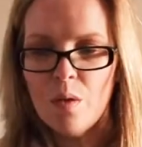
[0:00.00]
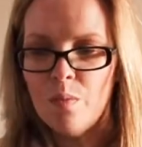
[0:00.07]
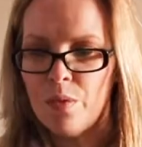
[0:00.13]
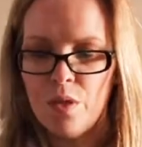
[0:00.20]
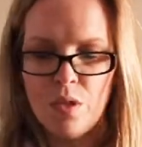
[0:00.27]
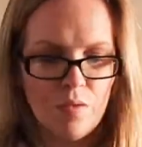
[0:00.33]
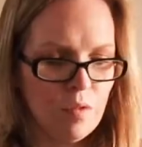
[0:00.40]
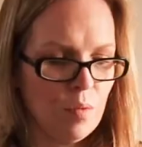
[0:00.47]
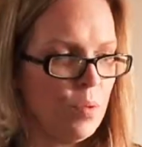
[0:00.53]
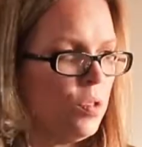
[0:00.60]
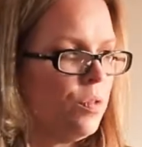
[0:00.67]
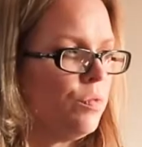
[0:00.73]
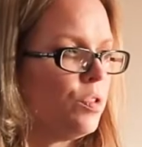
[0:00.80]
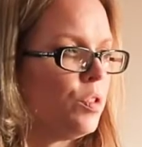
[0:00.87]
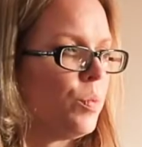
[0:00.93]
Beautiful,
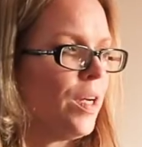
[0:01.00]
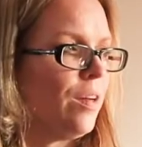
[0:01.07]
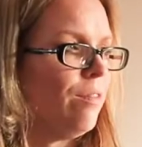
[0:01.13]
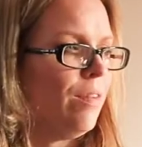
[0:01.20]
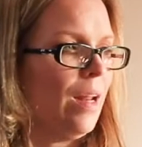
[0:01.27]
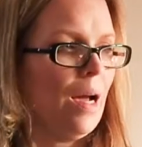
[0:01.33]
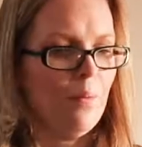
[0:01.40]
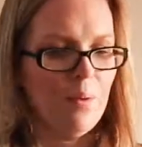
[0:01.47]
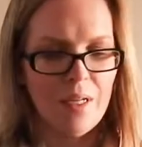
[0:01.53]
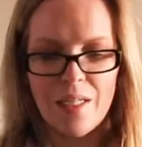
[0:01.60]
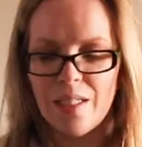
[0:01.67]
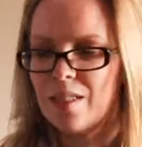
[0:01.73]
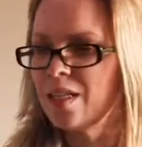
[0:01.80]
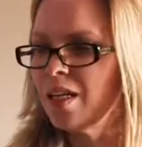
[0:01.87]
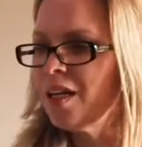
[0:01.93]
beautiful spring
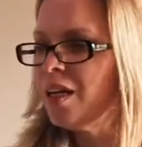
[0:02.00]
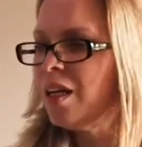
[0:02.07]
flowers.